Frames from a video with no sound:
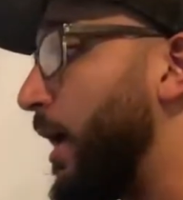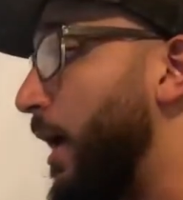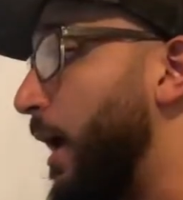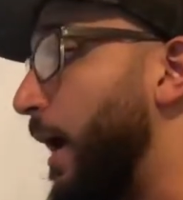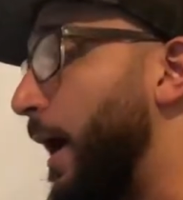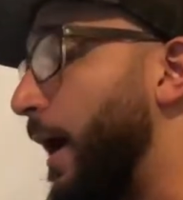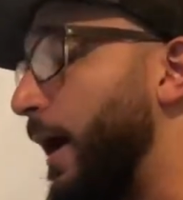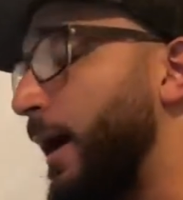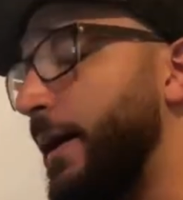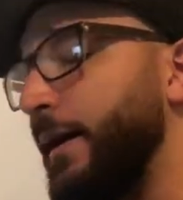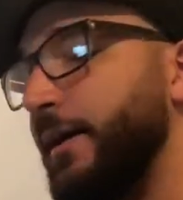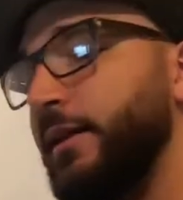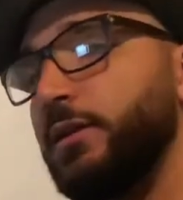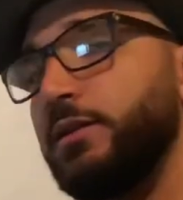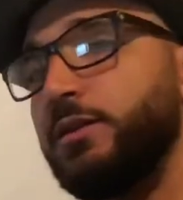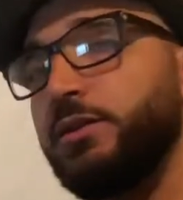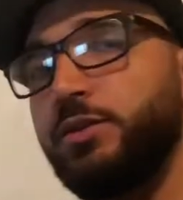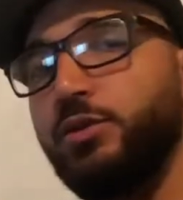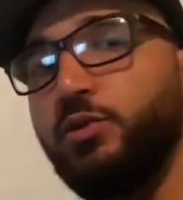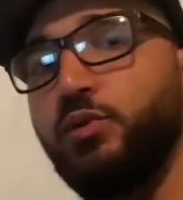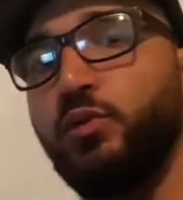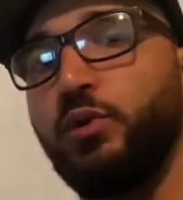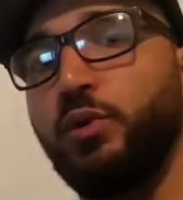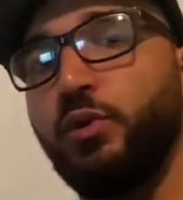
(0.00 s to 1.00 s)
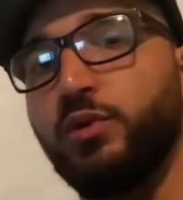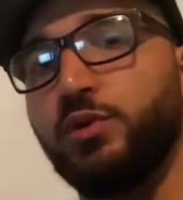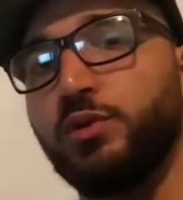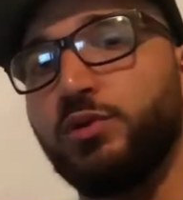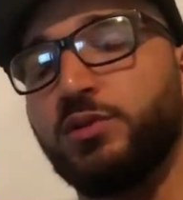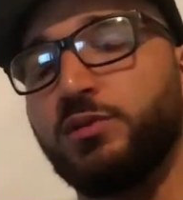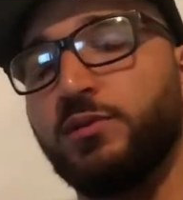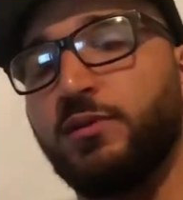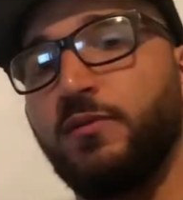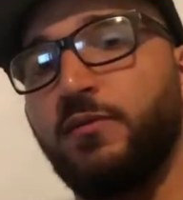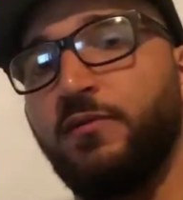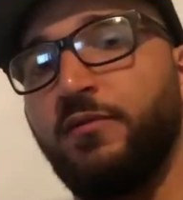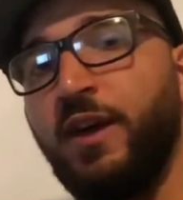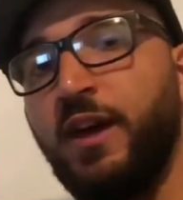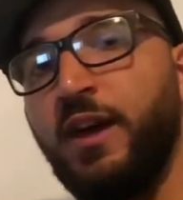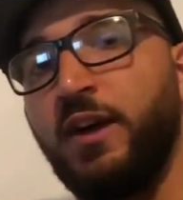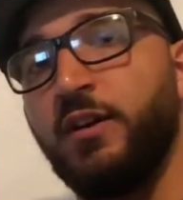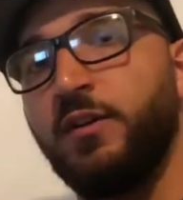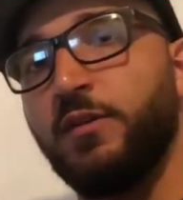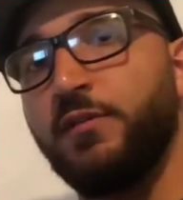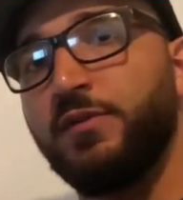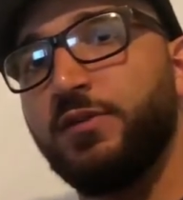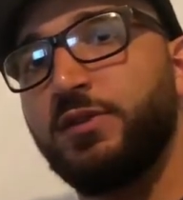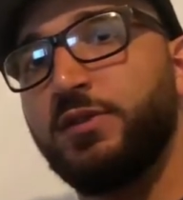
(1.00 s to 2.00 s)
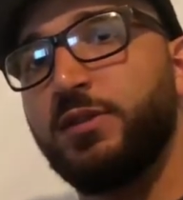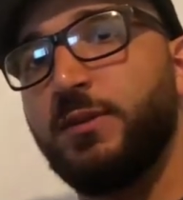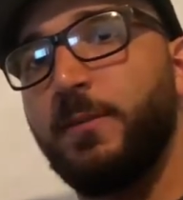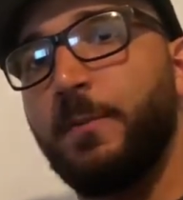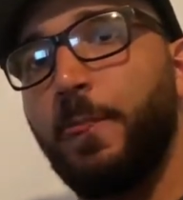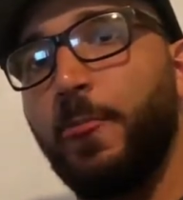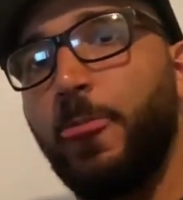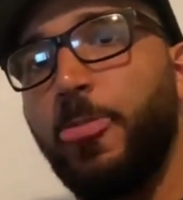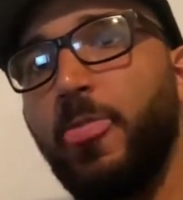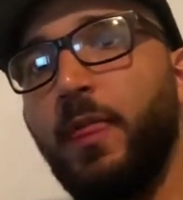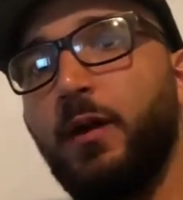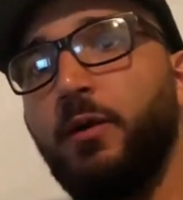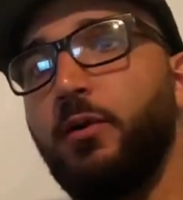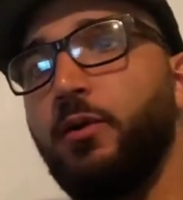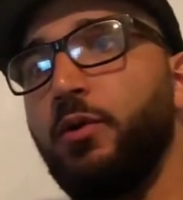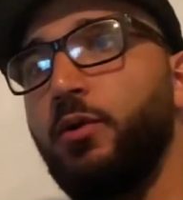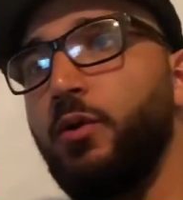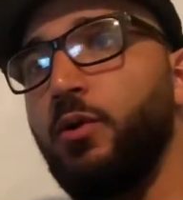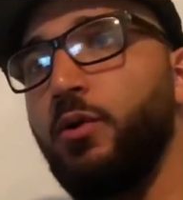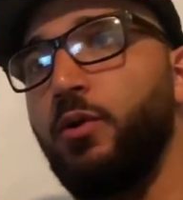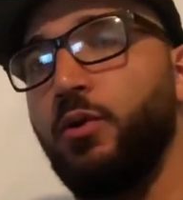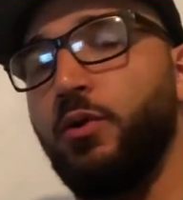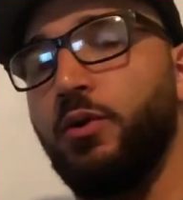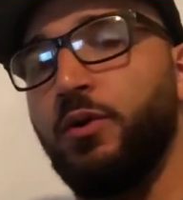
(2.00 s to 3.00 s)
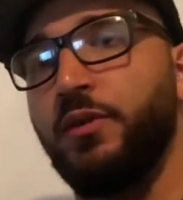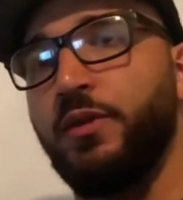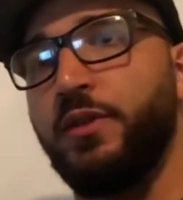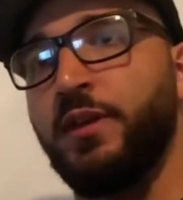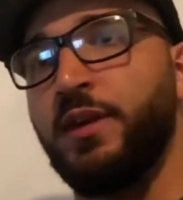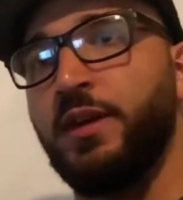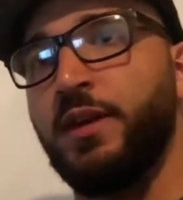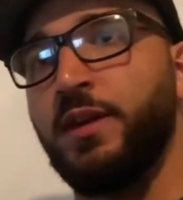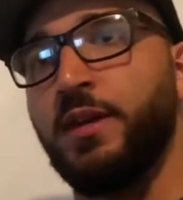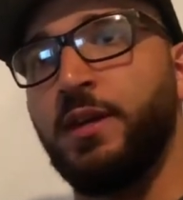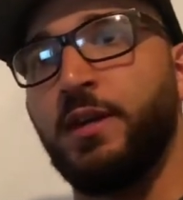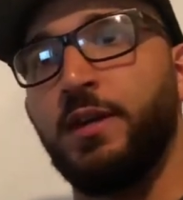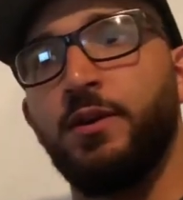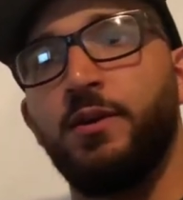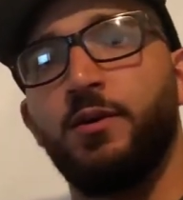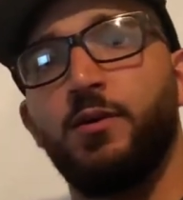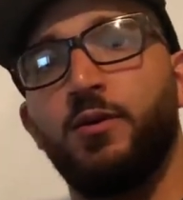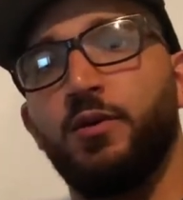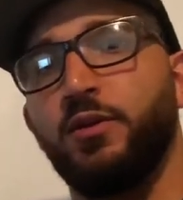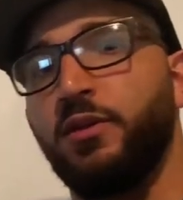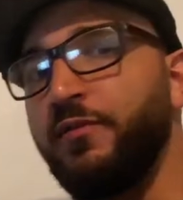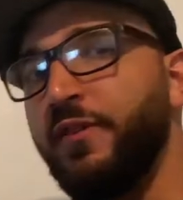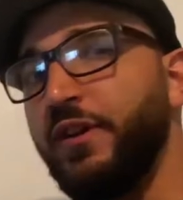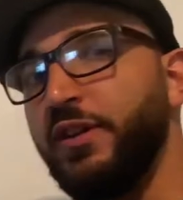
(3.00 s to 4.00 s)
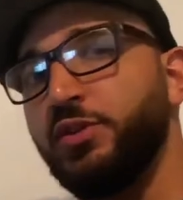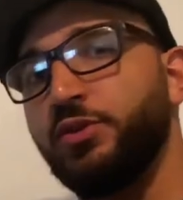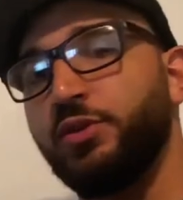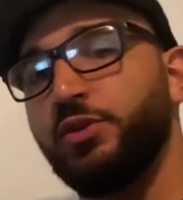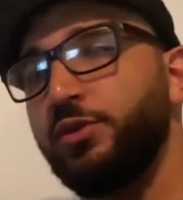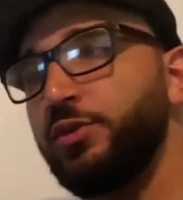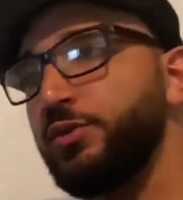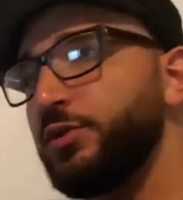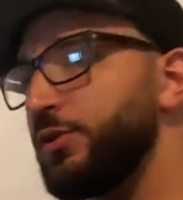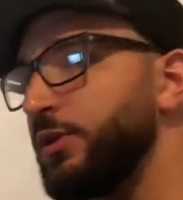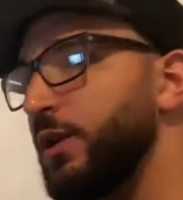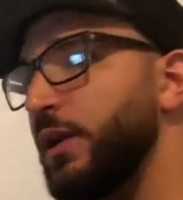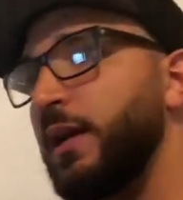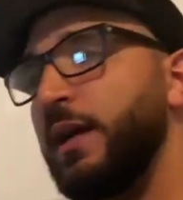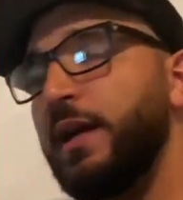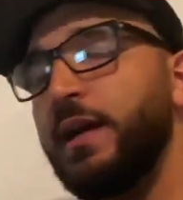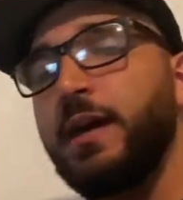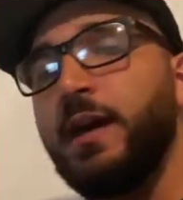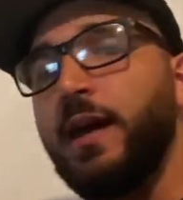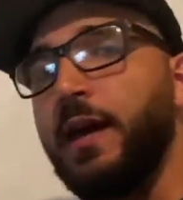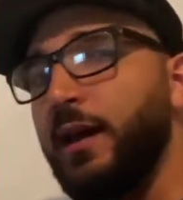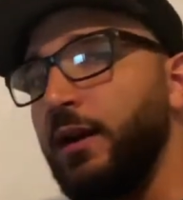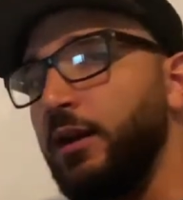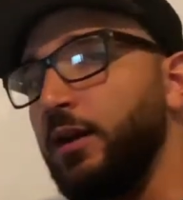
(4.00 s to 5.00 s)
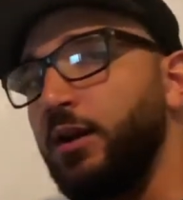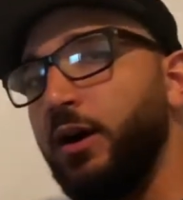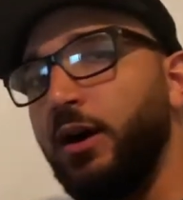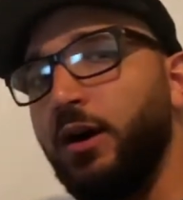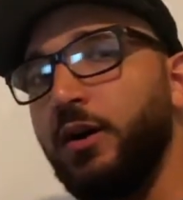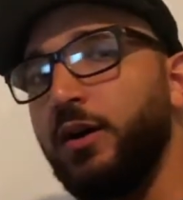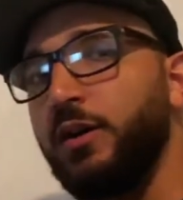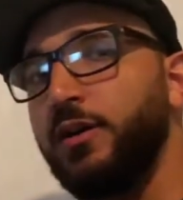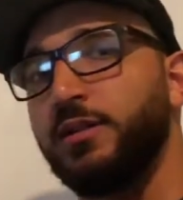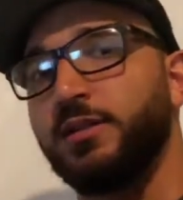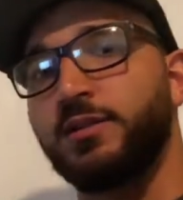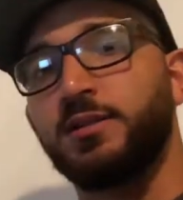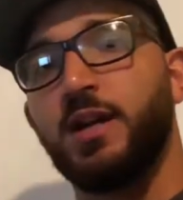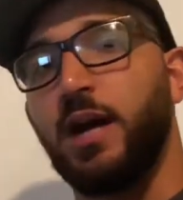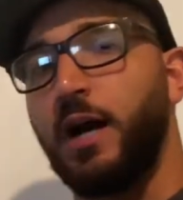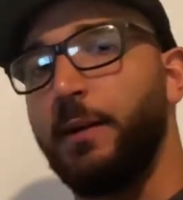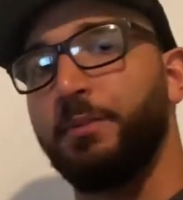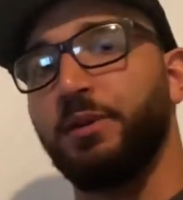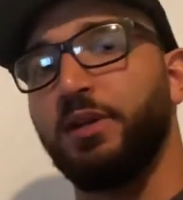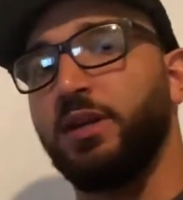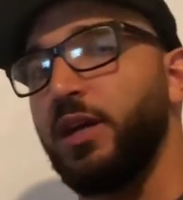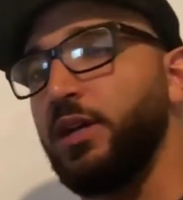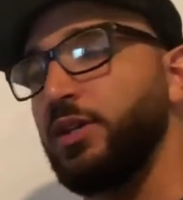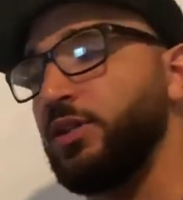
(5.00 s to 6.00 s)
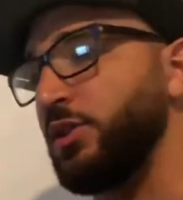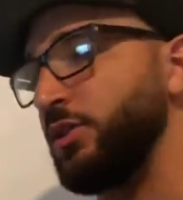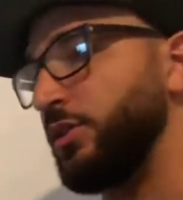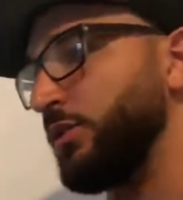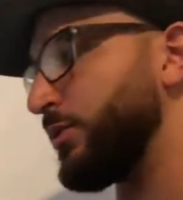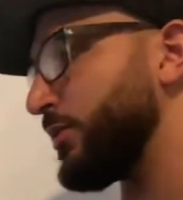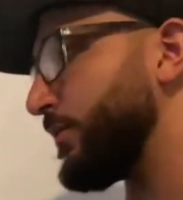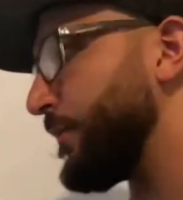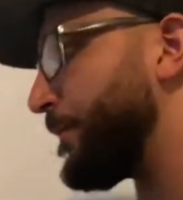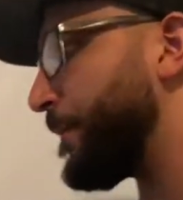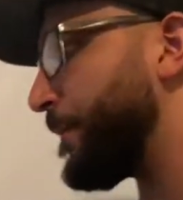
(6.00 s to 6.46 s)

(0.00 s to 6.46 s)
onto those valves or the ventricles and cause complications.